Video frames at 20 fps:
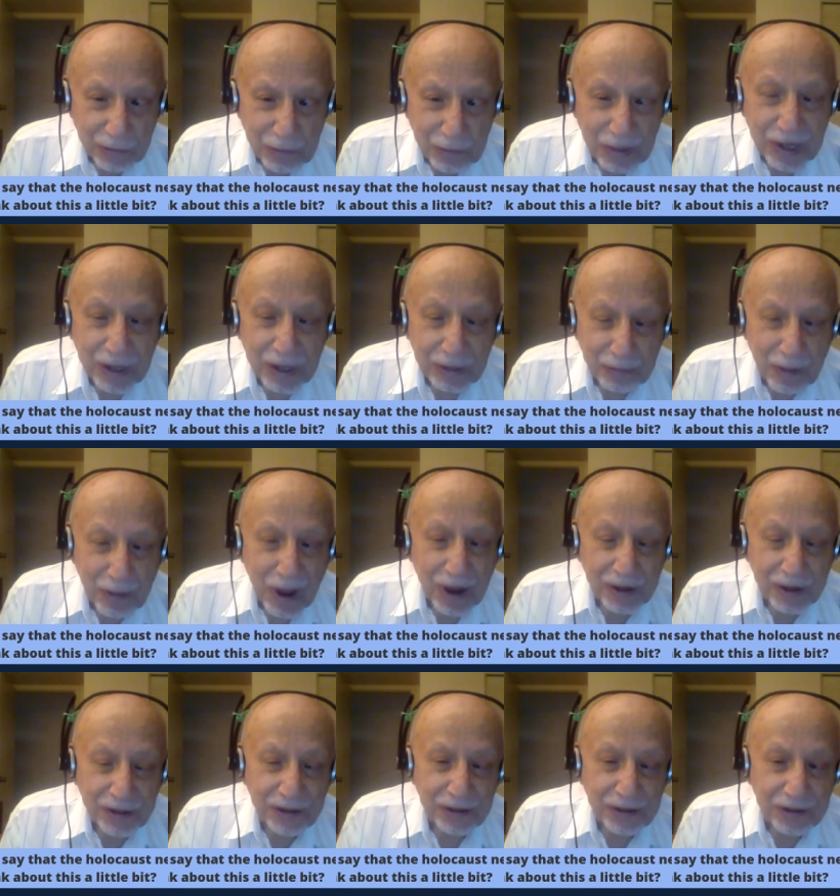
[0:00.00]
Big
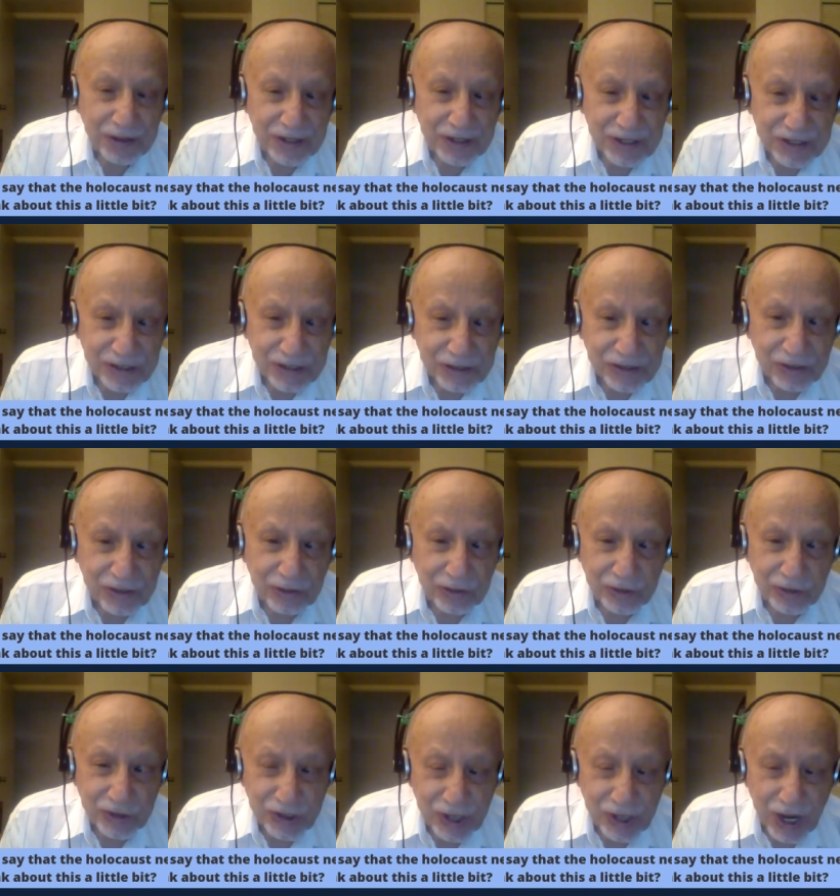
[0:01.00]
binders
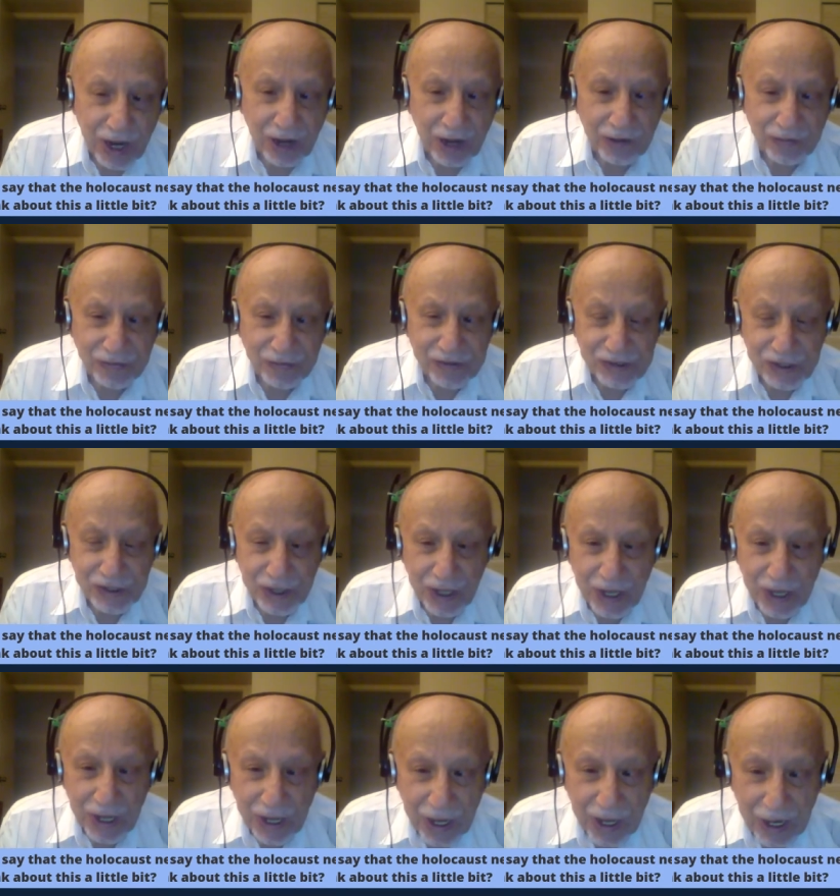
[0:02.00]
on shelves.
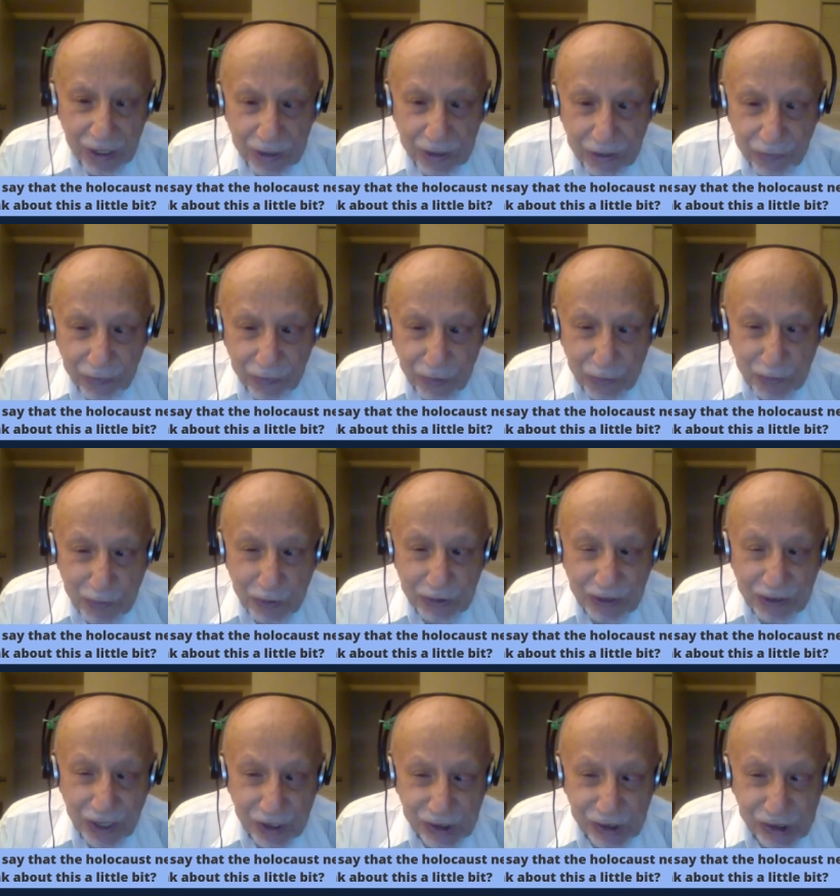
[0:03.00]
And if you
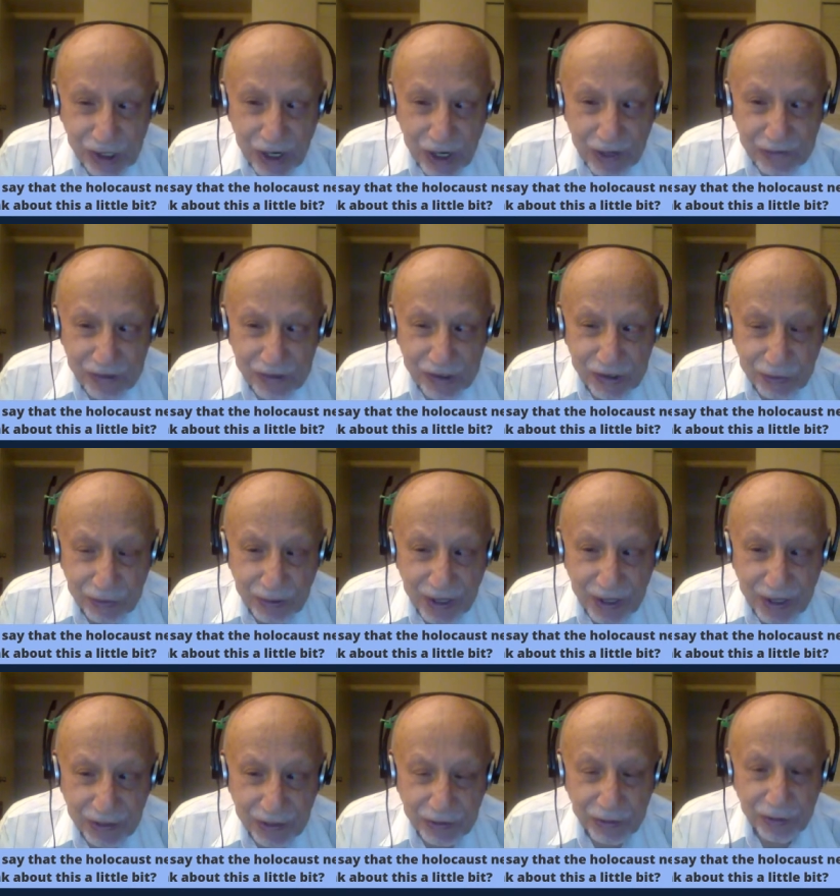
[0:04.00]
put the shelves
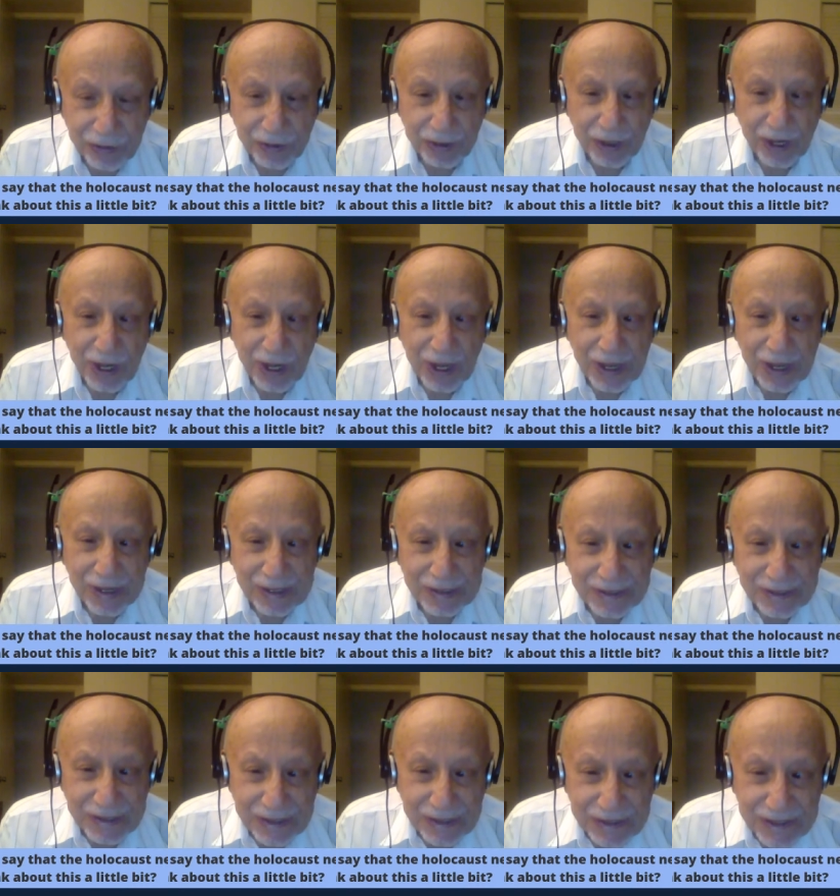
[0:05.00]
together,
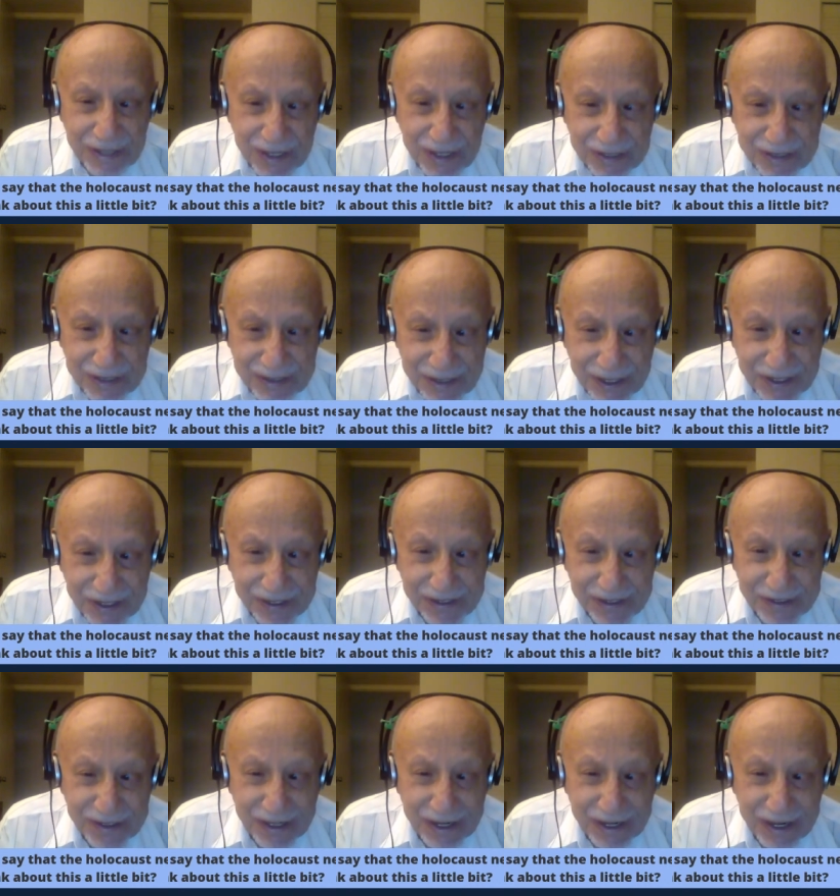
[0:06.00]
it is
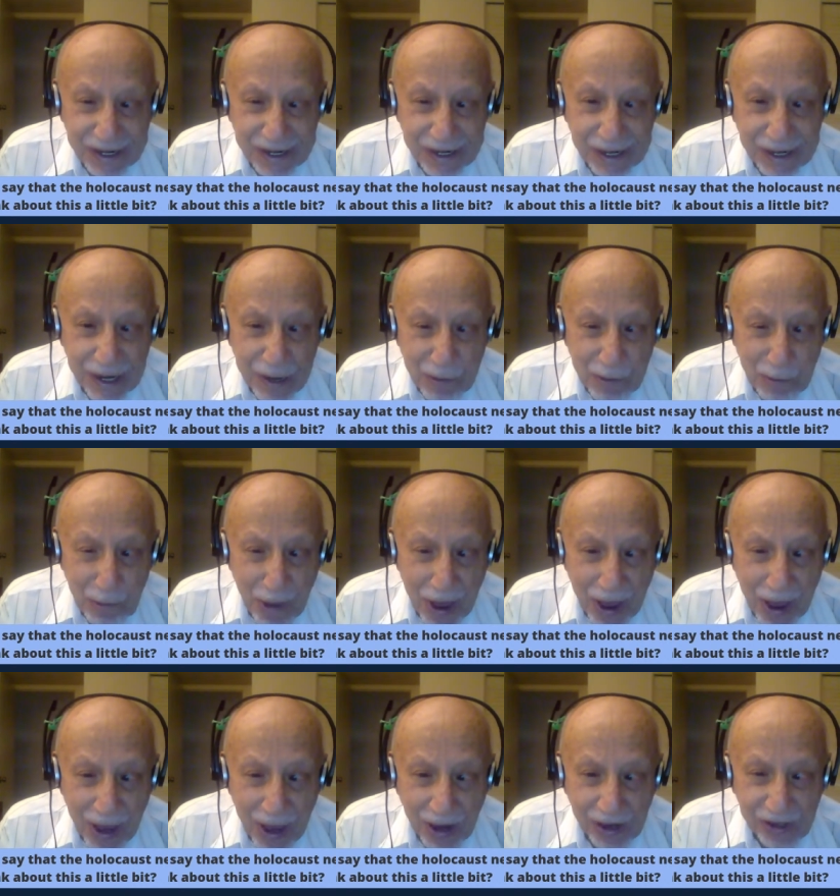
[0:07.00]
16
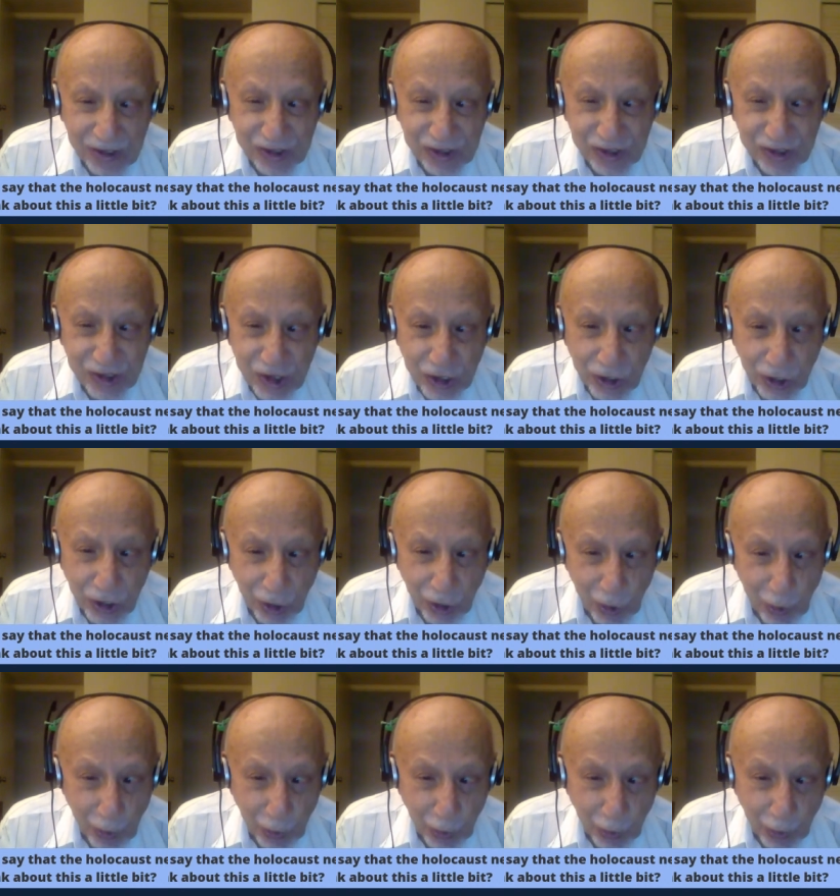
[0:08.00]
miles
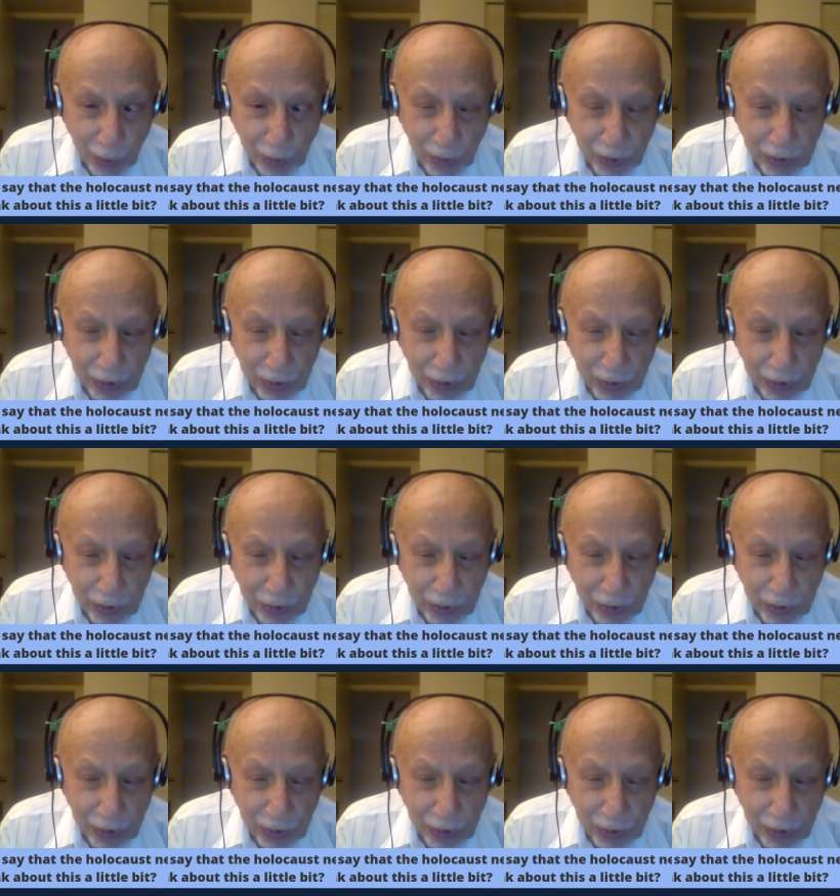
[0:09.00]
long.